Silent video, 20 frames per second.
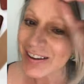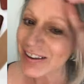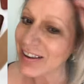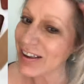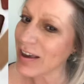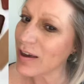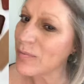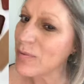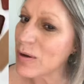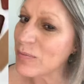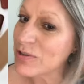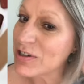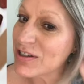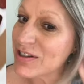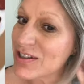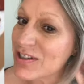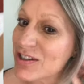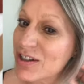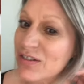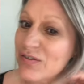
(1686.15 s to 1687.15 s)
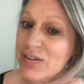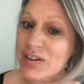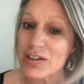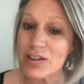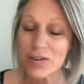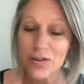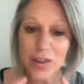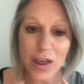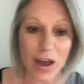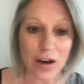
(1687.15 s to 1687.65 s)
Came up to the surface,
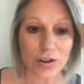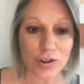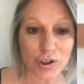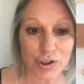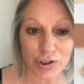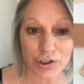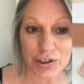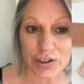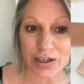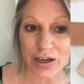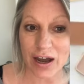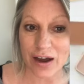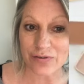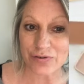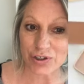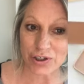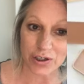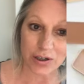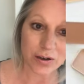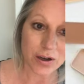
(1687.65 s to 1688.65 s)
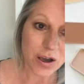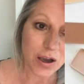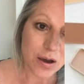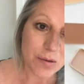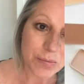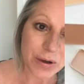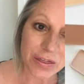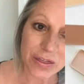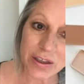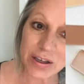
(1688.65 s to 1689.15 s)
so that'll look good after.
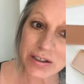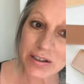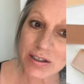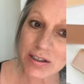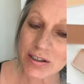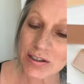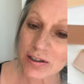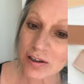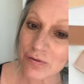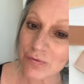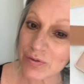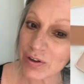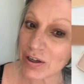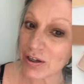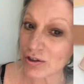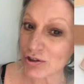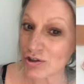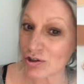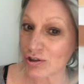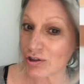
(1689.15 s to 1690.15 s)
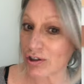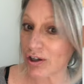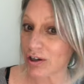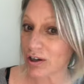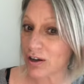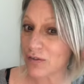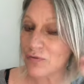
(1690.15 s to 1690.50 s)
But this is the finished look.